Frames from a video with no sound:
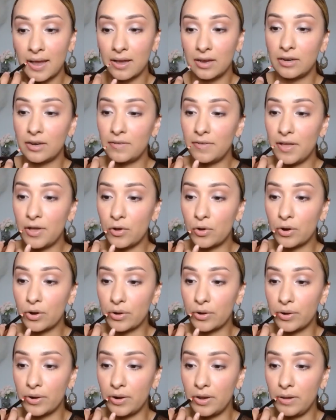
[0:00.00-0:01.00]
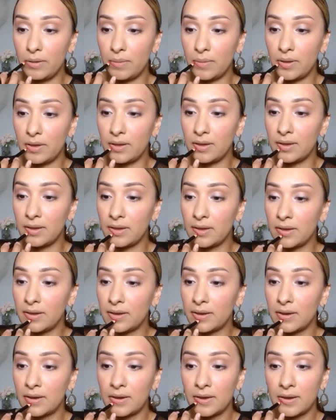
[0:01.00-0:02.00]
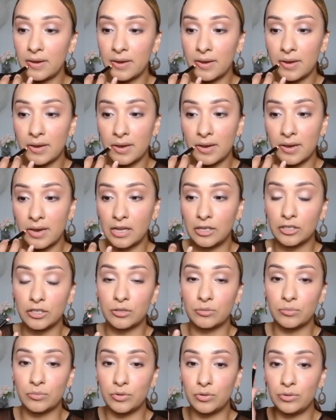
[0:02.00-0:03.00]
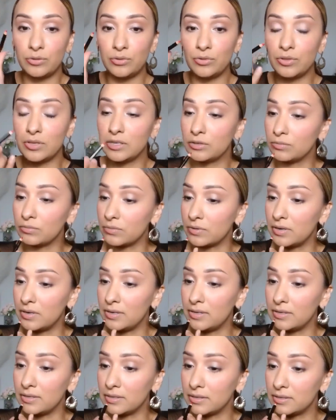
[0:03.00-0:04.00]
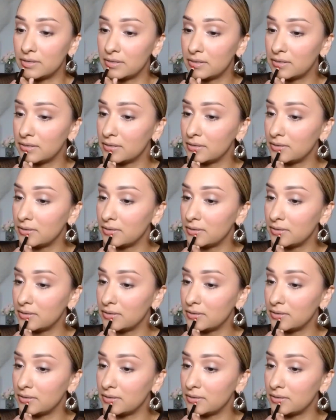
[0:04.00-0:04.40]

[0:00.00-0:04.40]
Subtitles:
I love how creamy and smooth this runs.